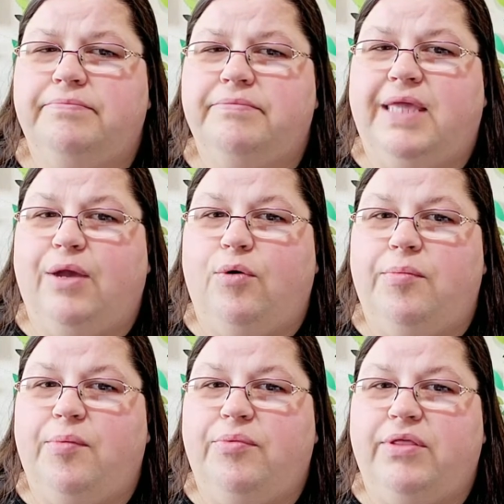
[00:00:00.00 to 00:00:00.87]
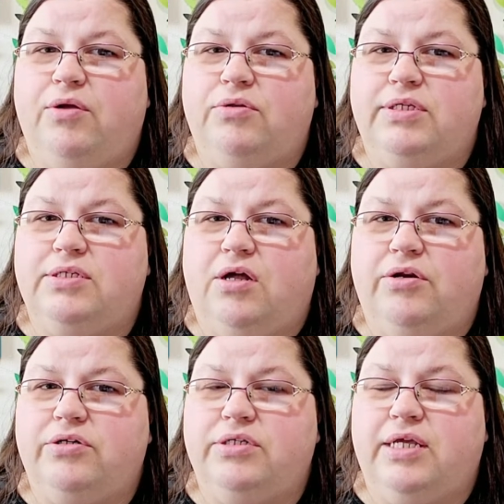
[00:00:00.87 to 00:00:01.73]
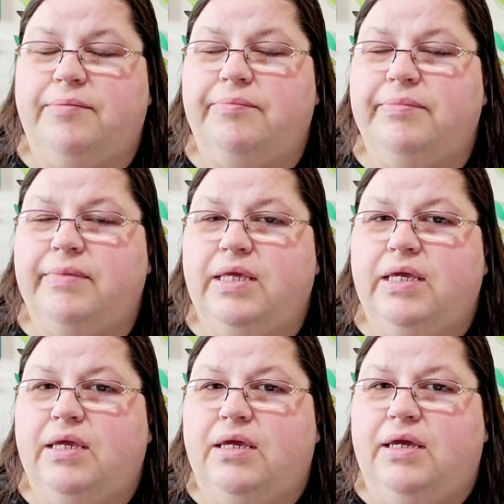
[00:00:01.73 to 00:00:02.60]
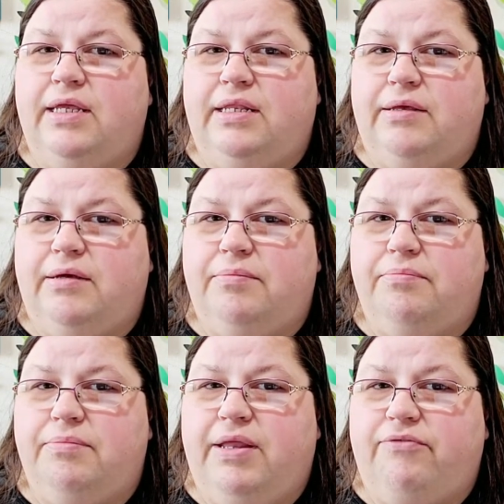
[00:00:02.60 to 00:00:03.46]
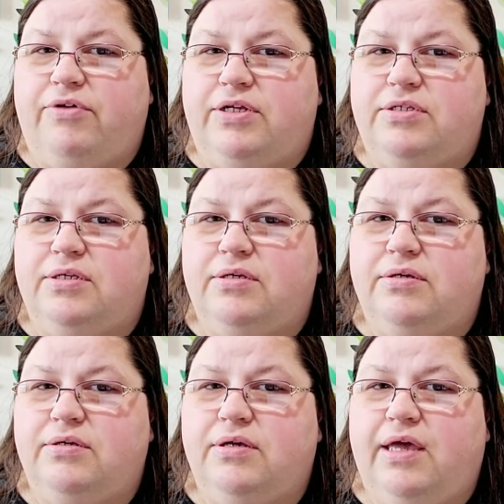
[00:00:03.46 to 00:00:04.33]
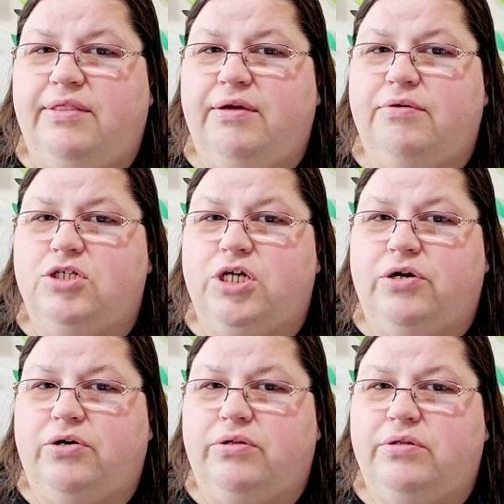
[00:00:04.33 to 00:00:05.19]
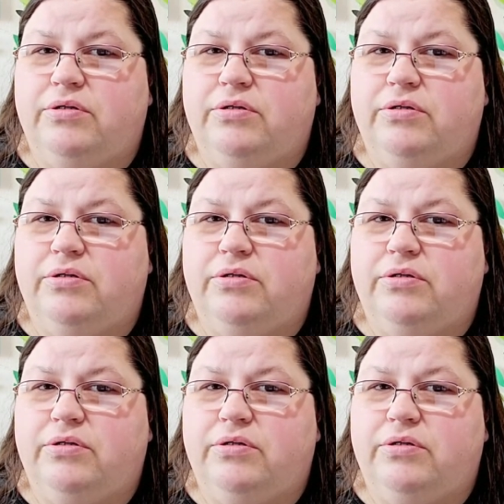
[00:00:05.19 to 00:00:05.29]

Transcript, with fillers: can't remember the oldest daughter's name in the Netflix. I think it was Cheryl.